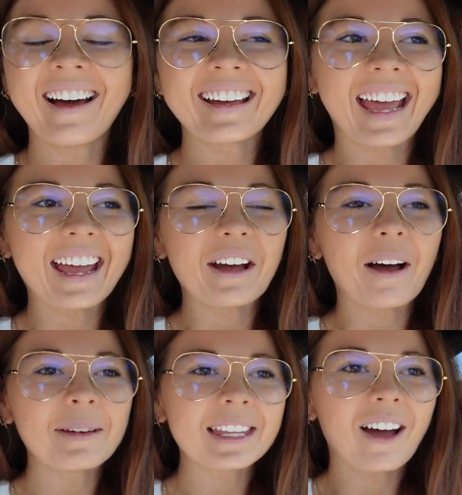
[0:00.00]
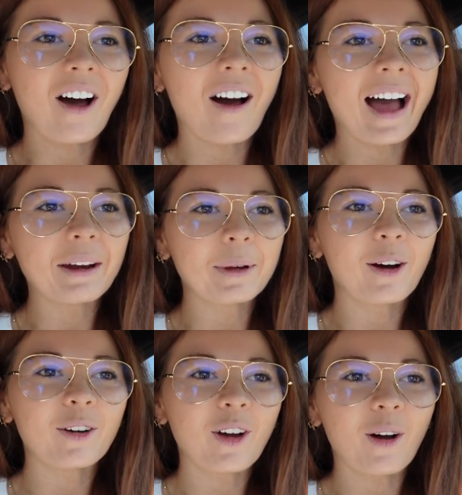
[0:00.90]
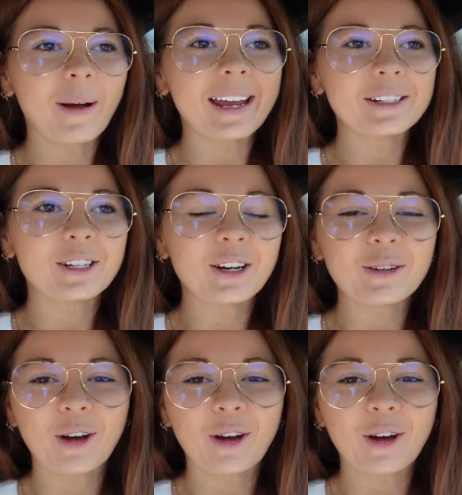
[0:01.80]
Okay, I'm in the car and we are on our way to